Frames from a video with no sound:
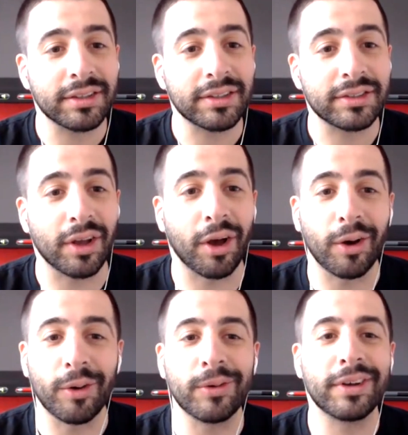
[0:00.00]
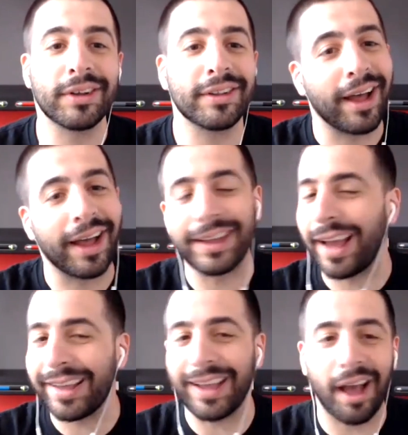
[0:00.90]
so
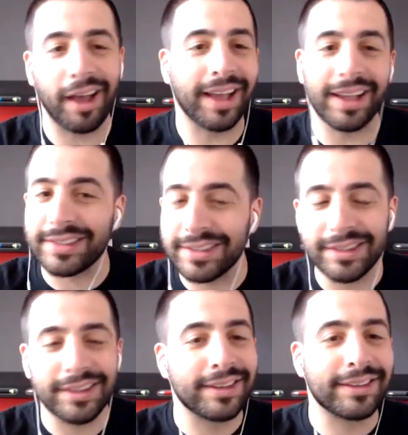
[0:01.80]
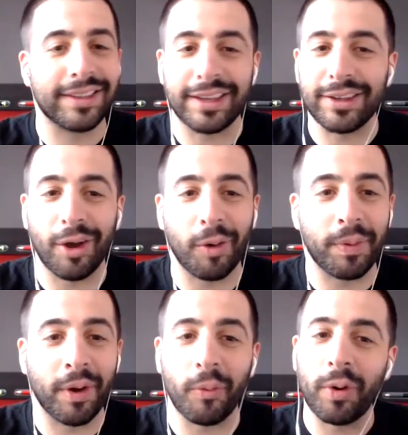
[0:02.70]
I guess, like, you know, but